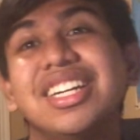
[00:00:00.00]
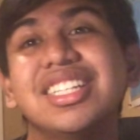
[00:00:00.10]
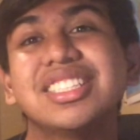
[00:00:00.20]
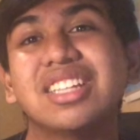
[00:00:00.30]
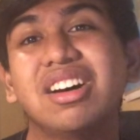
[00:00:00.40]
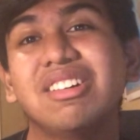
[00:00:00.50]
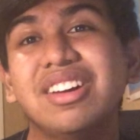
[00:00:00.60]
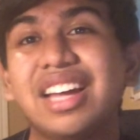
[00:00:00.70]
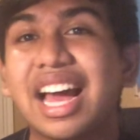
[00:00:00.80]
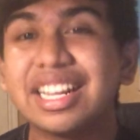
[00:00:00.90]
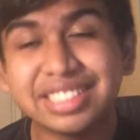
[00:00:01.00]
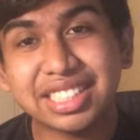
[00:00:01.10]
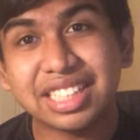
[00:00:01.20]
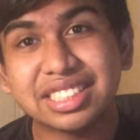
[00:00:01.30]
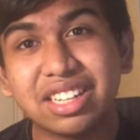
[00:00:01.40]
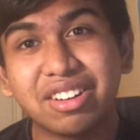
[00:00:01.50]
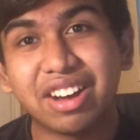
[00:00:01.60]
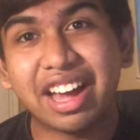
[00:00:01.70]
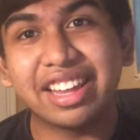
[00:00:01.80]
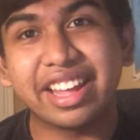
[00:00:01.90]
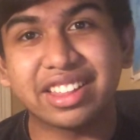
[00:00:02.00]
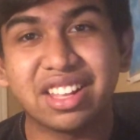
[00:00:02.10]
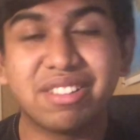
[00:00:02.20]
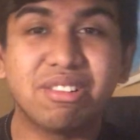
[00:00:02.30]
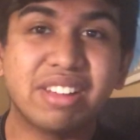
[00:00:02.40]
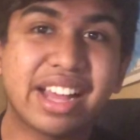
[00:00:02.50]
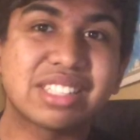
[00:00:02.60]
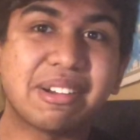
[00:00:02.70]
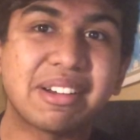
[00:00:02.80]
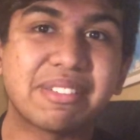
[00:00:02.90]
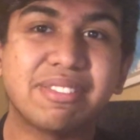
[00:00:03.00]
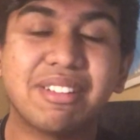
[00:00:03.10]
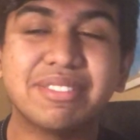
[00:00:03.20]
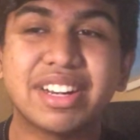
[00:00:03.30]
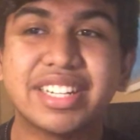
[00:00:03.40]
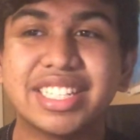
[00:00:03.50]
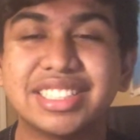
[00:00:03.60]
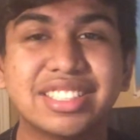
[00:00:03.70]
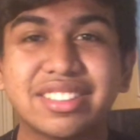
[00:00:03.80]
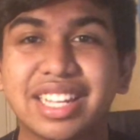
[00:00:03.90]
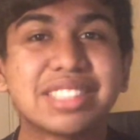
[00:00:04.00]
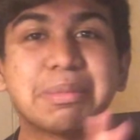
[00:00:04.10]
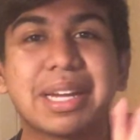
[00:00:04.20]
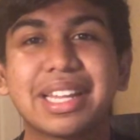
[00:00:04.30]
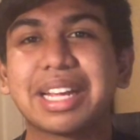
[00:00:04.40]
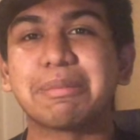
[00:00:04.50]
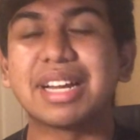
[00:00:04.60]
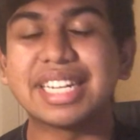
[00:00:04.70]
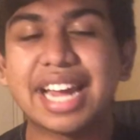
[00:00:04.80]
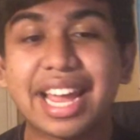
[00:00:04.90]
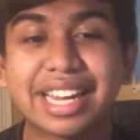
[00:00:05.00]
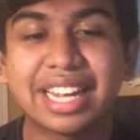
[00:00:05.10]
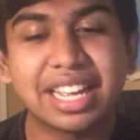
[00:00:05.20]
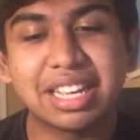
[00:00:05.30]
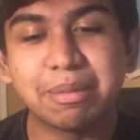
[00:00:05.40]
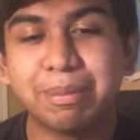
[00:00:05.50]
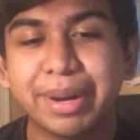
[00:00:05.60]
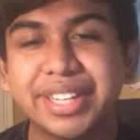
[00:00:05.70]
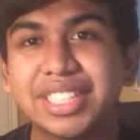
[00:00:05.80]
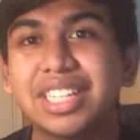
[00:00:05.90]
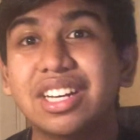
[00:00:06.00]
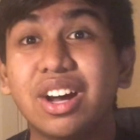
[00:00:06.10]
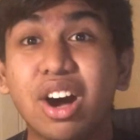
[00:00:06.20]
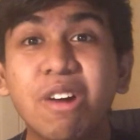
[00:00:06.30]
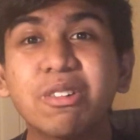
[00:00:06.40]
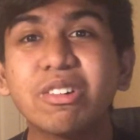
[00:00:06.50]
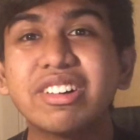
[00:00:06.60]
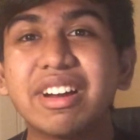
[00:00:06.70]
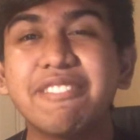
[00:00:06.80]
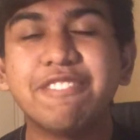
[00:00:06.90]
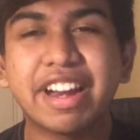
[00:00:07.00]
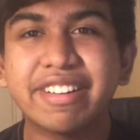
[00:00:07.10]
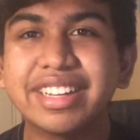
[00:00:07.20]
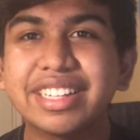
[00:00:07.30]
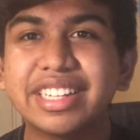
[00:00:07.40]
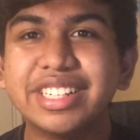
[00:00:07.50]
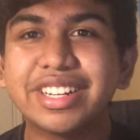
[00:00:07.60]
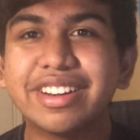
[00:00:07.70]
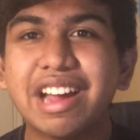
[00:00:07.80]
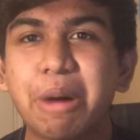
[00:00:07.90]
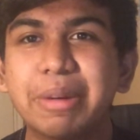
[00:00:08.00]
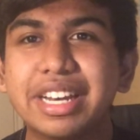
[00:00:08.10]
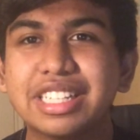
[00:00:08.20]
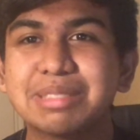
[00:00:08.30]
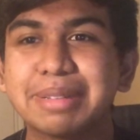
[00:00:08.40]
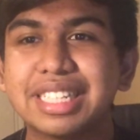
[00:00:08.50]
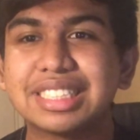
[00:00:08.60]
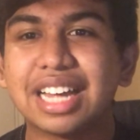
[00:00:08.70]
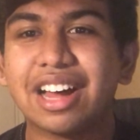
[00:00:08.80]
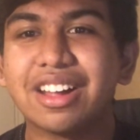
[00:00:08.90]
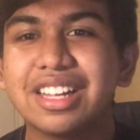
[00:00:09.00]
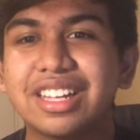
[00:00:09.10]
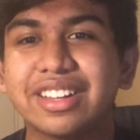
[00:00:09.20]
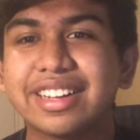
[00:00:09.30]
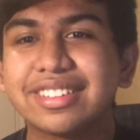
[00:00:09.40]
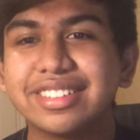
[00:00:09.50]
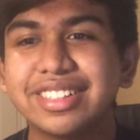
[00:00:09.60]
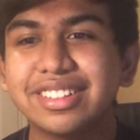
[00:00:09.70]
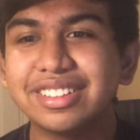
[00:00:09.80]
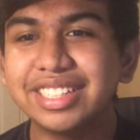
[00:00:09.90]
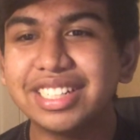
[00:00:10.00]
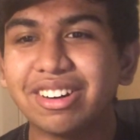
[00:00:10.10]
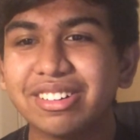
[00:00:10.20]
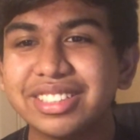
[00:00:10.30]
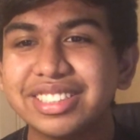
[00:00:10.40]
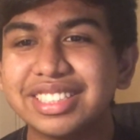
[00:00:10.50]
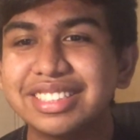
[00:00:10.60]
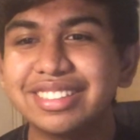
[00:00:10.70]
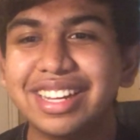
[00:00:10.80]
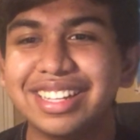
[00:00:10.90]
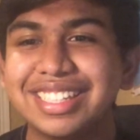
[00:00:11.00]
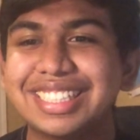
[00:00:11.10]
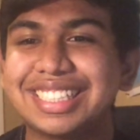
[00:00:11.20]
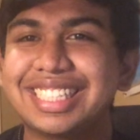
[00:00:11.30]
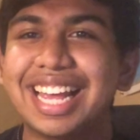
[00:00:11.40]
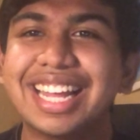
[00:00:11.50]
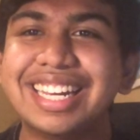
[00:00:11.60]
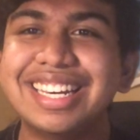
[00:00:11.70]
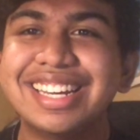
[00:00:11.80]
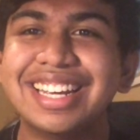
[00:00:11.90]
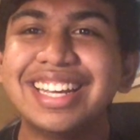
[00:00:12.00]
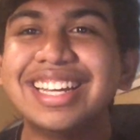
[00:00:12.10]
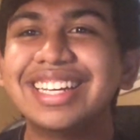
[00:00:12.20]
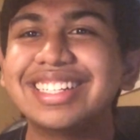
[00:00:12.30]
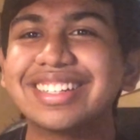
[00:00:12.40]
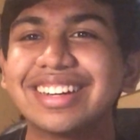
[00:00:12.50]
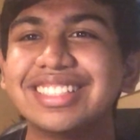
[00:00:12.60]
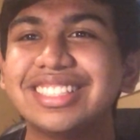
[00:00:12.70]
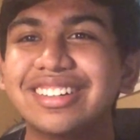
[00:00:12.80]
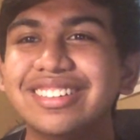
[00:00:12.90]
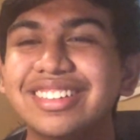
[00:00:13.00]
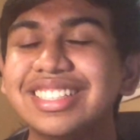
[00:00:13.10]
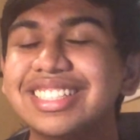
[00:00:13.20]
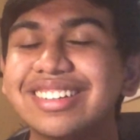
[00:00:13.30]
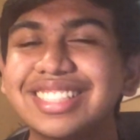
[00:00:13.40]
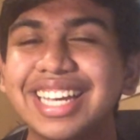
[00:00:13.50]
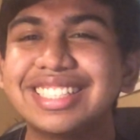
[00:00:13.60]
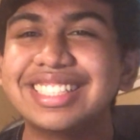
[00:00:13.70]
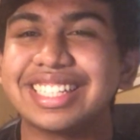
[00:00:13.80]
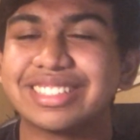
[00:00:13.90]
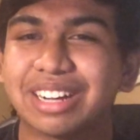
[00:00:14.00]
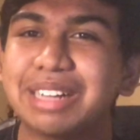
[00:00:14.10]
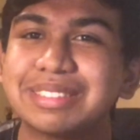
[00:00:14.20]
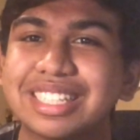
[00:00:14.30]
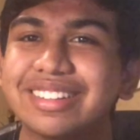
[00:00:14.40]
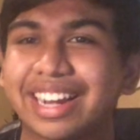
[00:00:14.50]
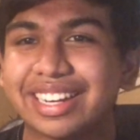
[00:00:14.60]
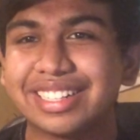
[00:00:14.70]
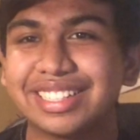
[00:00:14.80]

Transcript: So, as you guys know, I like the Dual Axe Waterfall variant, you know, that's my deck, but Overlord, very linear in helmet in its playstyle. Like, literally, all you do is send your Dote to the drop zone and